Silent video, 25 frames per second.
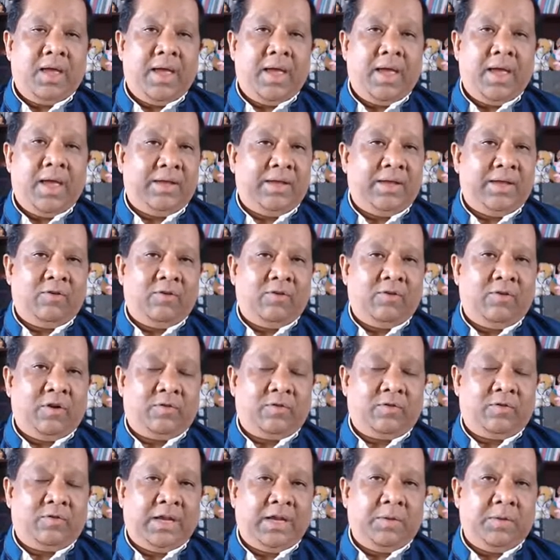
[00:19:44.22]
at the level
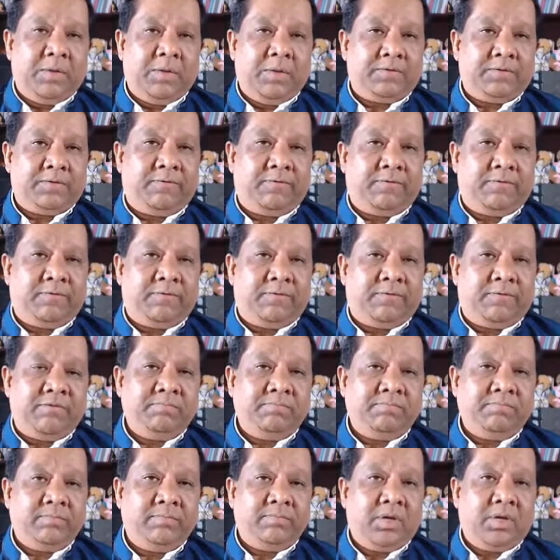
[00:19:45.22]
of the ligamentum
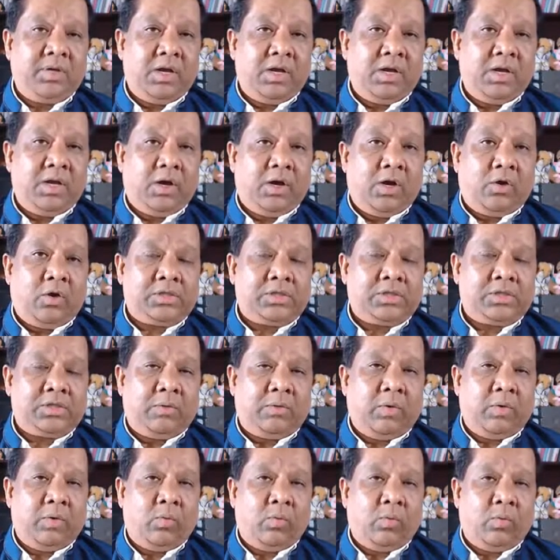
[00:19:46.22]
flavum, or
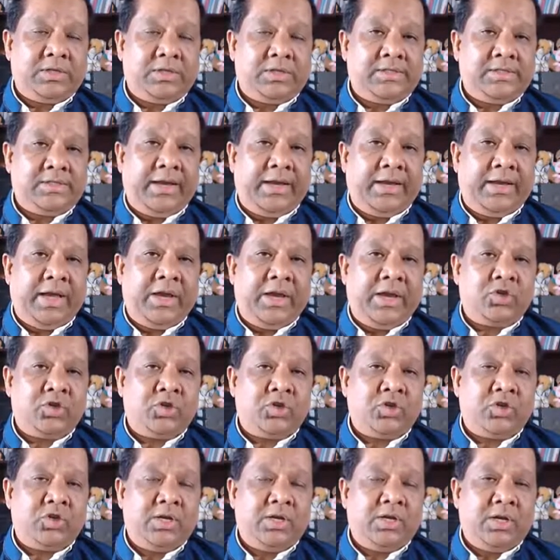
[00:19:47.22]
somewhere once it's
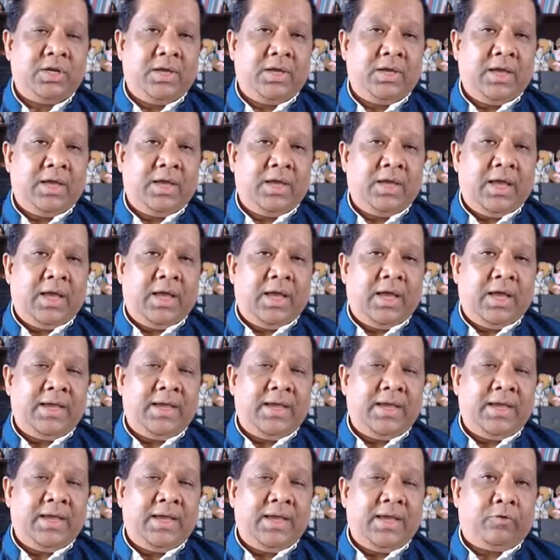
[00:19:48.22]
engaged. And
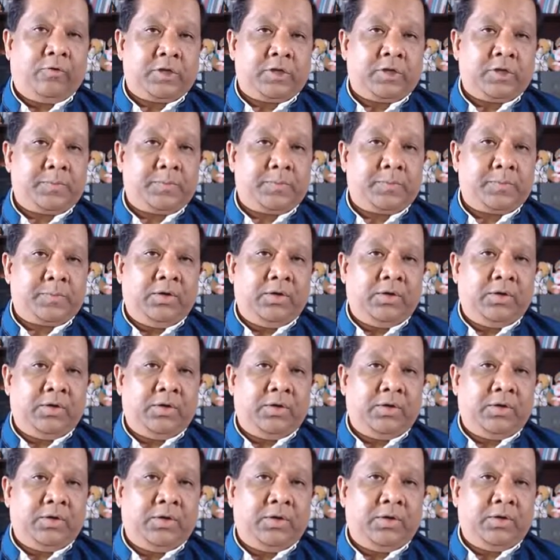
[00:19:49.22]
then for a spinal,
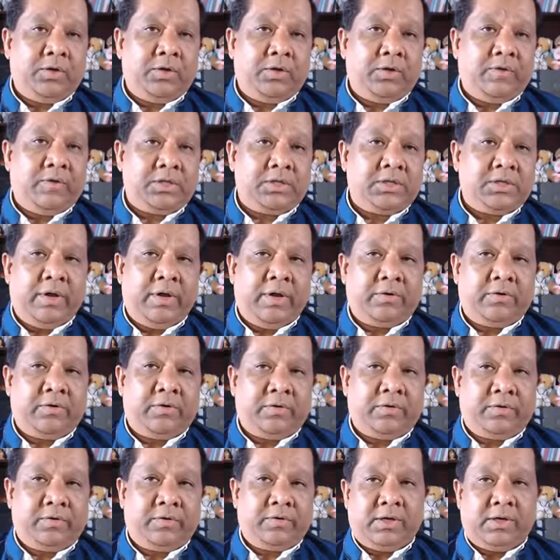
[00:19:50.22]
you advance it till you
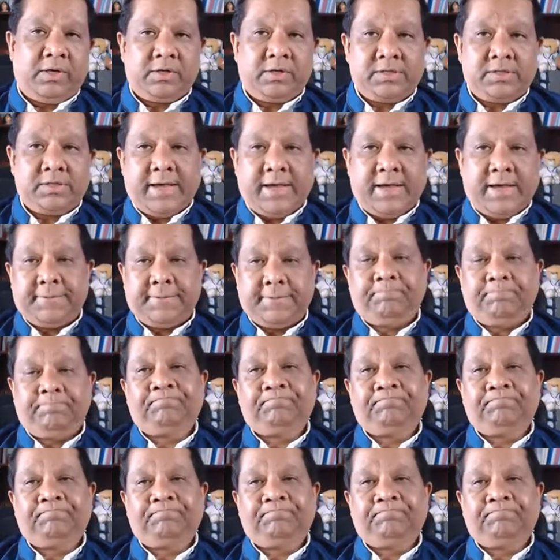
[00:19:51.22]
enter the thecal sac.